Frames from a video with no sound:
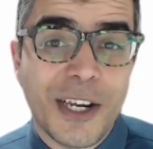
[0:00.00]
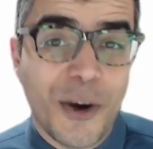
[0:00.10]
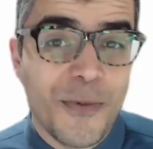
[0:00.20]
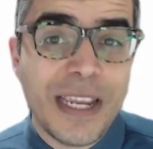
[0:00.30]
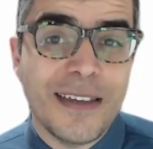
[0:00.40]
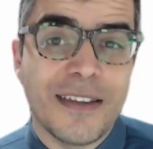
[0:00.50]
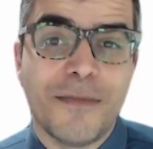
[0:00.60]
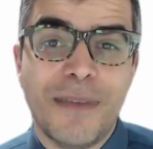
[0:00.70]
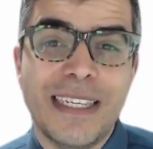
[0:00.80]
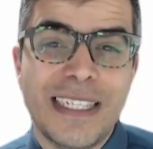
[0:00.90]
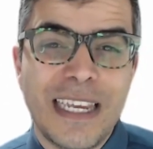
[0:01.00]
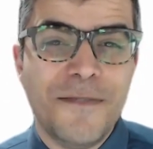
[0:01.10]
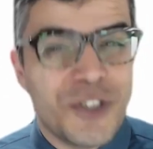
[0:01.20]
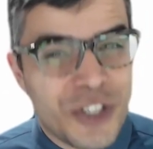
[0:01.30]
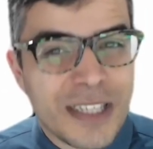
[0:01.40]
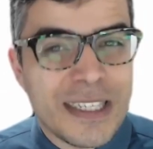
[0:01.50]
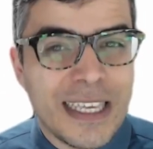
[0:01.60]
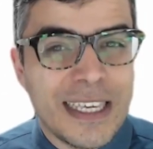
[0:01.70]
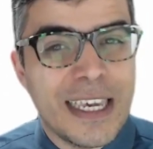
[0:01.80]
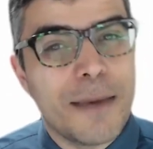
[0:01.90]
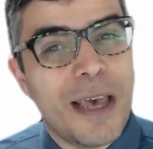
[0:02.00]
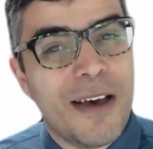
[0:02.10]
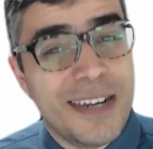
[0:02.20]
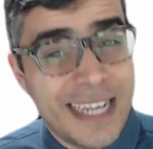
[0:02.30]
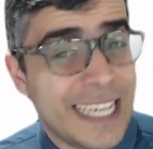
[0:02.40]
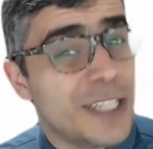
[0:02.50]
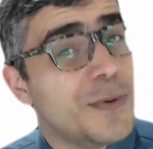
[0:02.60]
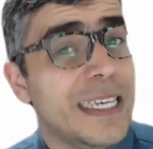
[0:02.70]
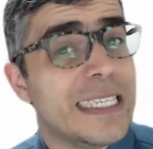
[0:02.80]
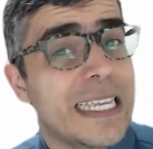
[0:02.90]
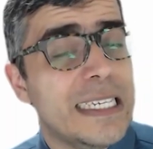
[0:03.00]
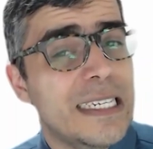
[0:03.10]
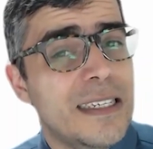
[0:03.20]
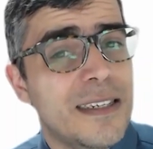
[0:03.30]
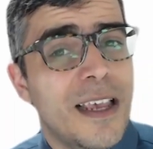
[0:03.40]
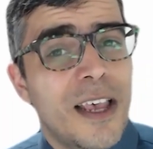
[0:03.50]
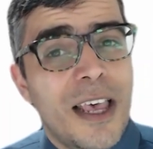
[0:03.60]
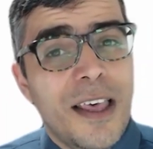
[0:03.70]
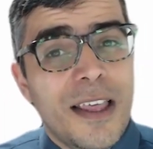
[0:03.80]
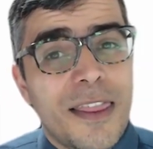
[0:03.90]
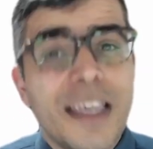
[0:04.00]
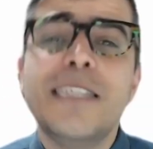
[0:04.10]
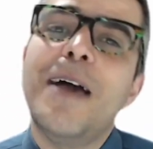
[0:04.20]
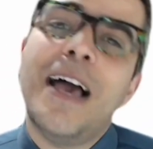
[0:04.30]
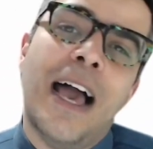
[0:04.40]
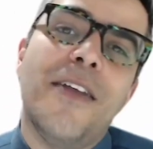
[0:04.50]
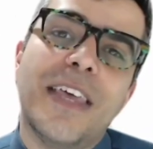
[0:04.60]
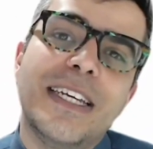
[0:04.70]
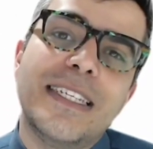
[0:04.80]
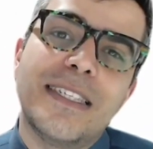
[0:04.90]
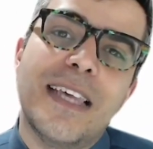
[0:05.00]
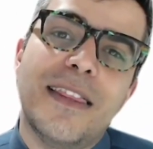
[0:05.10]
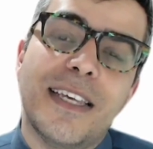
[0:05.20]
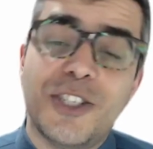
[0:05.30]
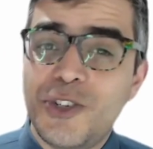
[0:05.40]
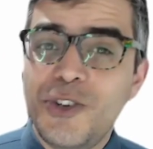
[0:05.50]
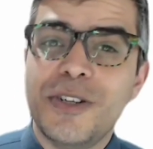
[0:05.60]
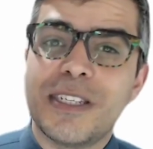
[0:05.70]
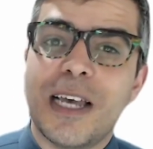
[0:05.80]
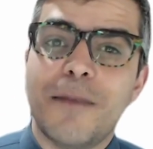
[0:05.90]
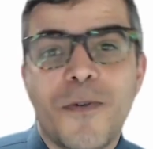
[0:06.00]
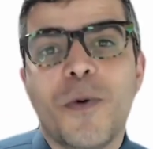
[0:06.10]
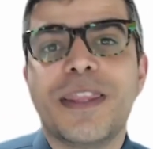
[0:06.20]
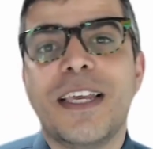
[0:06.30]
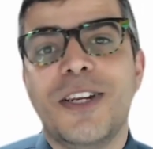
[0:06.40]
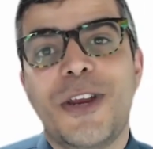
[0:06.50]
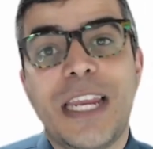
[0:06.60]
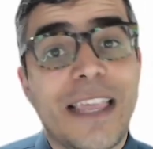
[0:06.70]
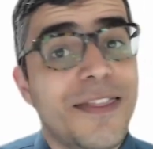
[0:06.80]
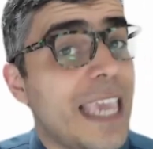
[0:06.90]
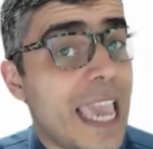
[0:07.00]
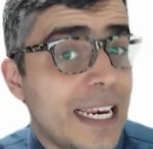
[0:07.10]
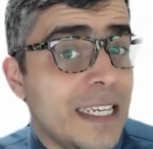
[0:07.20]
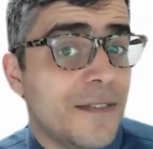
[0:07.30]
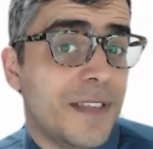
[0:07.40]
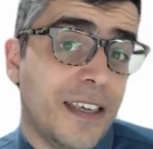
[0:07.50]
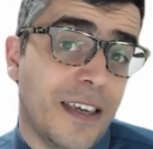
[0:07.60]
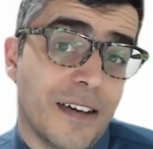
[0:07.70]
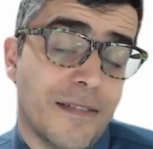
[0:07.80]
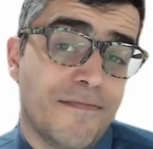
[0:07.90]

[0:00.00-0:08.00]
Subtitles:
curriculum, instead of just thinking about next week's lessons, thinks about how they're going to set their students up for what they're learning at the end of the year.